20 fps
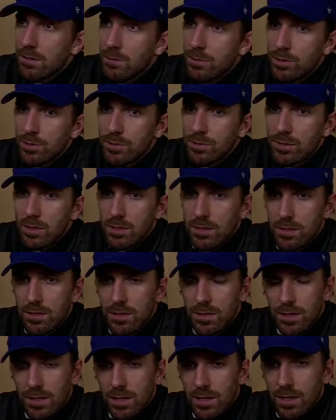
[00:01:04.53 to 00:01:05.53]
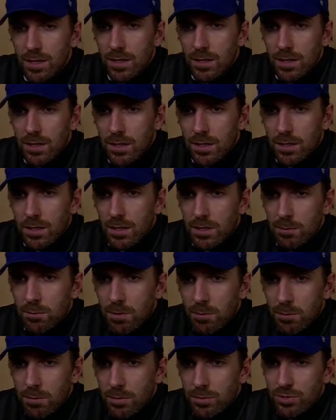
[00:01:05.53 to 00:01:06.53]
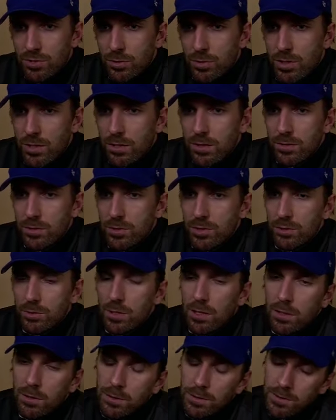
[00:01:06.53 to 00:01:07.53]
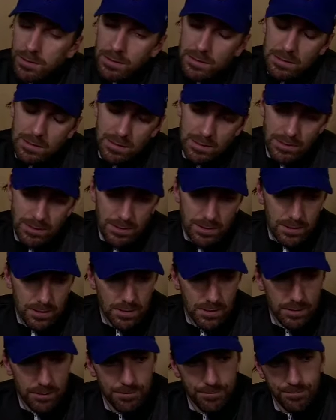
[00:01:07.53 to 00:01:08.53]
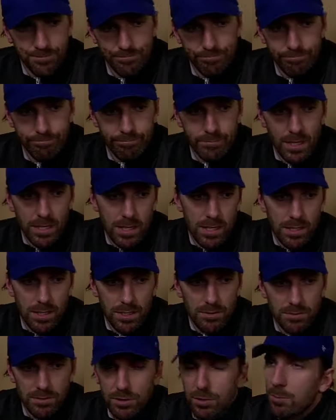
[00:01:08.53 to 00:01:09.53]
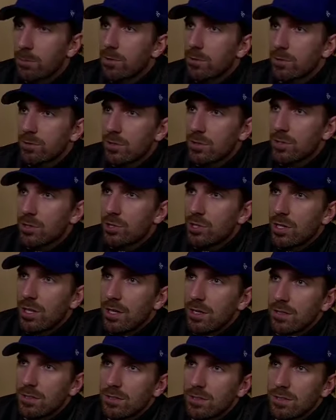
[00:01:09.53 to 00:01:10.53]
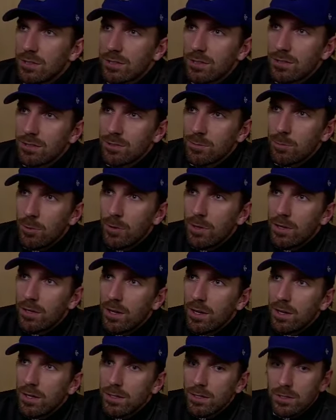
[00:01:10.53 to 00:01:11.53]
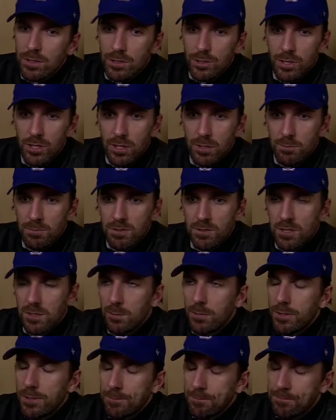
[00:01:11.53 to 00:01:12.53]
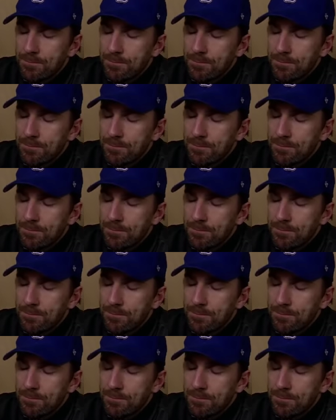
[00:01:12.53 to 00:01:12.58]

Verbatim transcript: We just uh, came up a little short here in the shootout, and and I got to give it to them. It was a good shot. It's still disappointed I couldn't help the team there.